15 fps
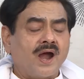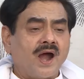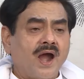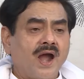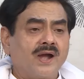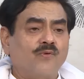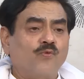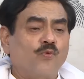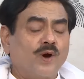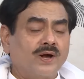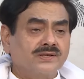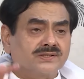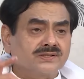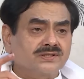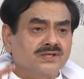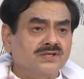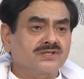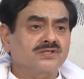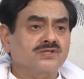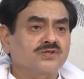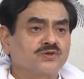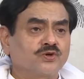And once
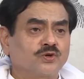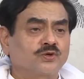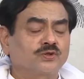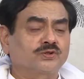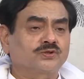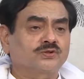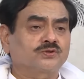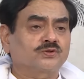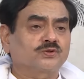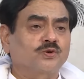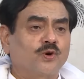this truth